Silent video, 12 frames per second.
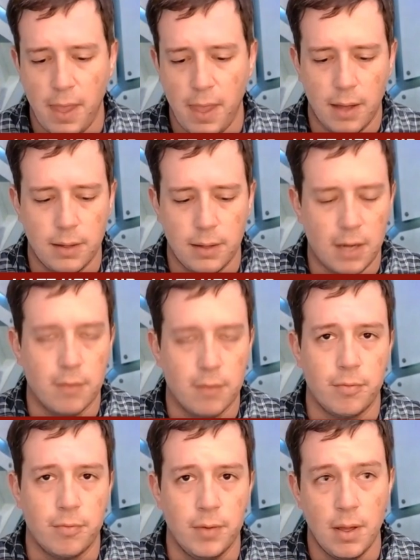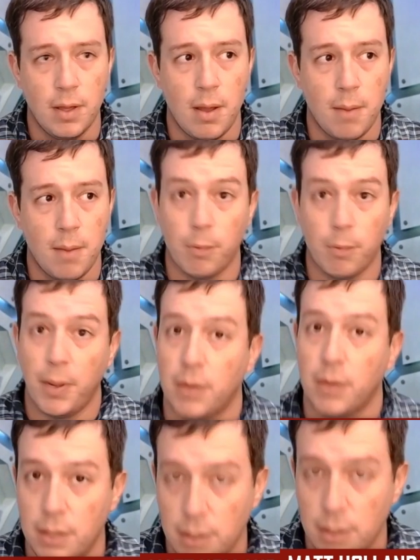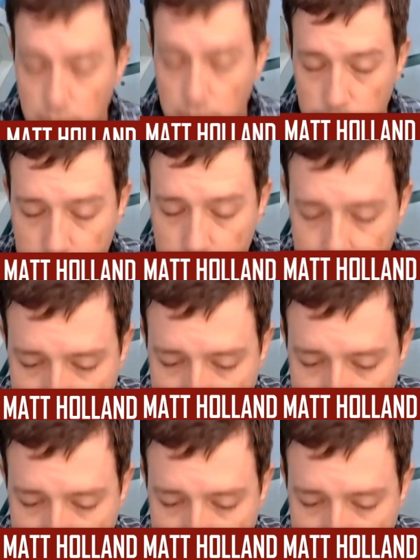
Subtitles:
and kind of preparing to use.